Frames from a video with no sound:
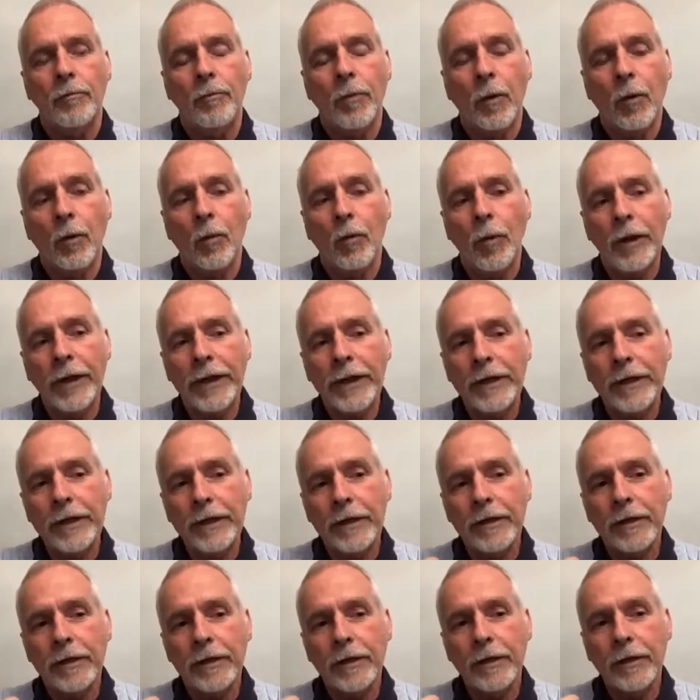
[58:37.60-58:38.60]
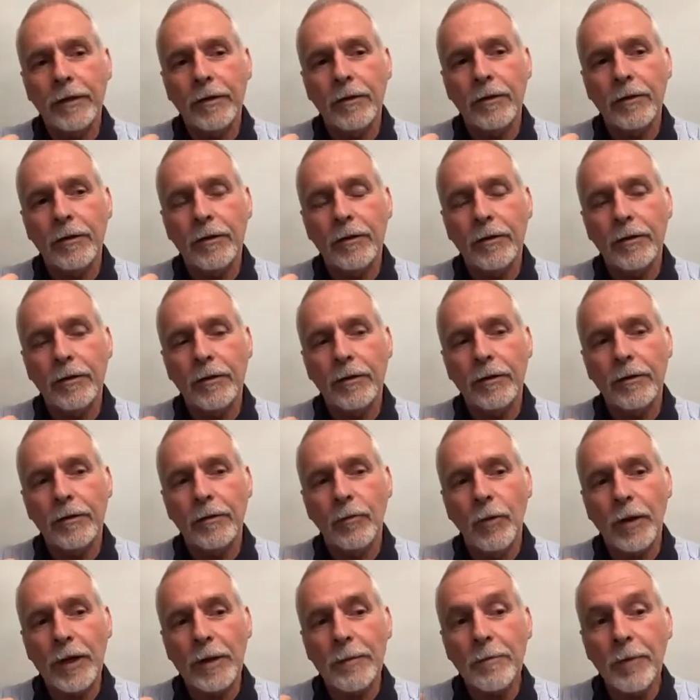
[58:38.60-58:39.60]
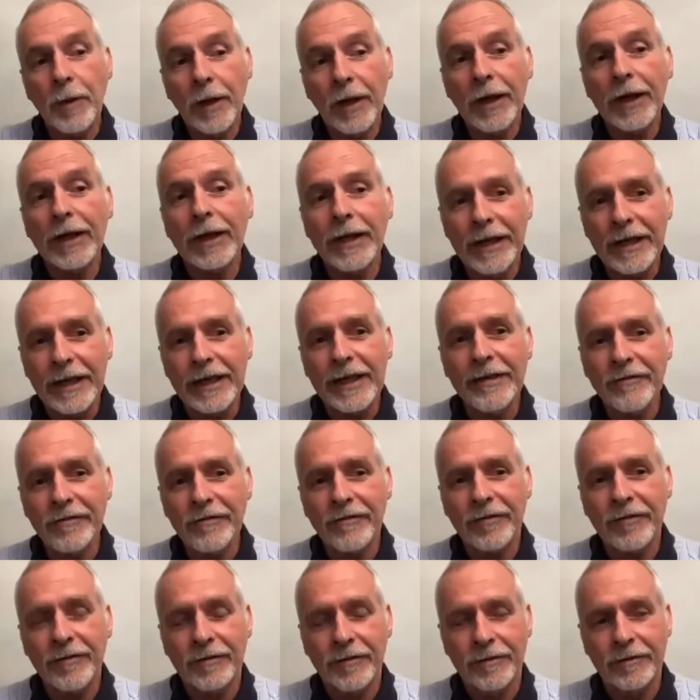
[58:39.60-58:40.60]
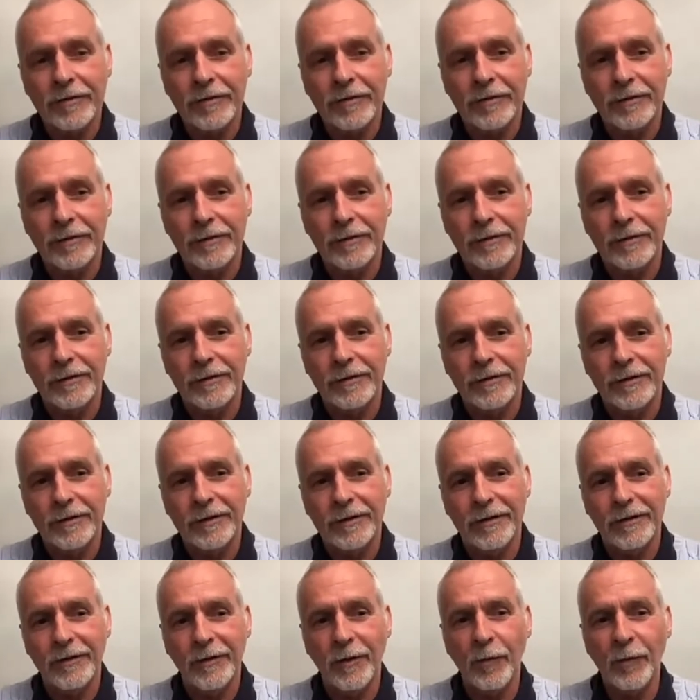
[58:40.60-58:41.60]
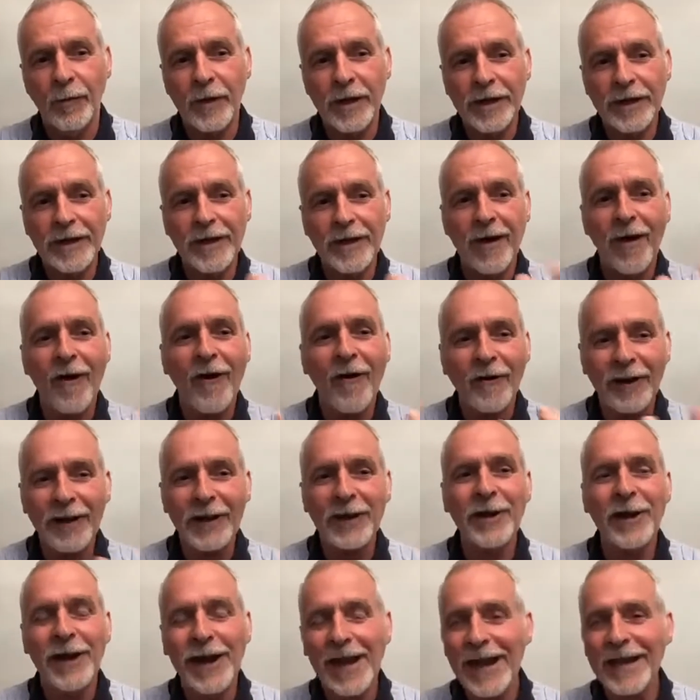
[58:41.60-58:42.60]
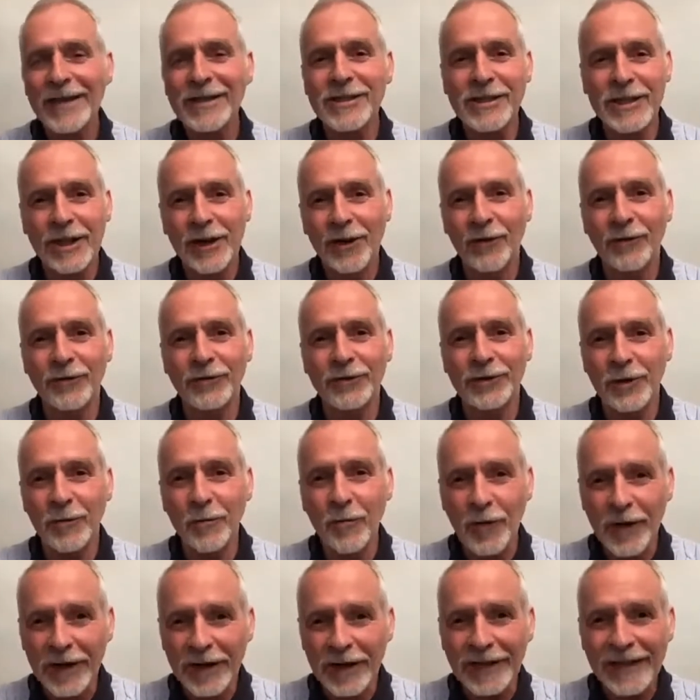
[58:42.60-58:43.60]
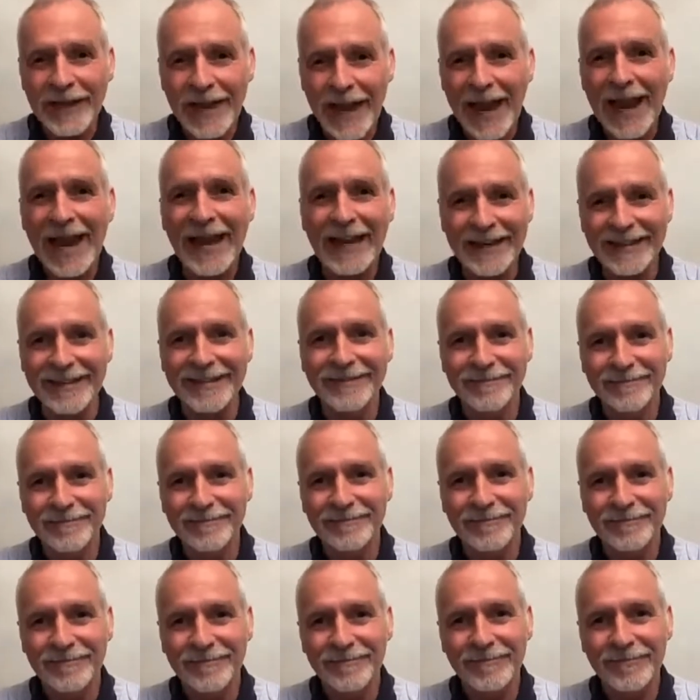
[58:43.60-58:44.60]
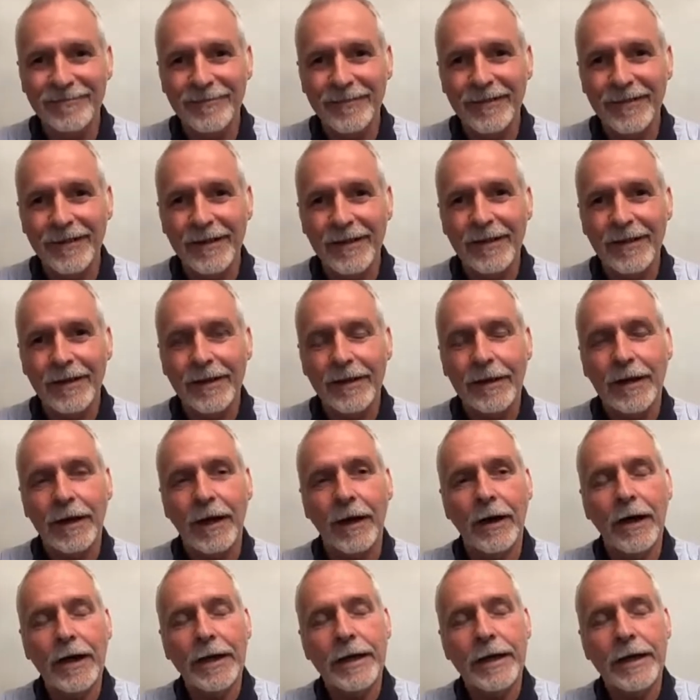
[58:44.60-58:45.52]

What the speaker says: But we believe that we can't heal ourselves, and we can, you know.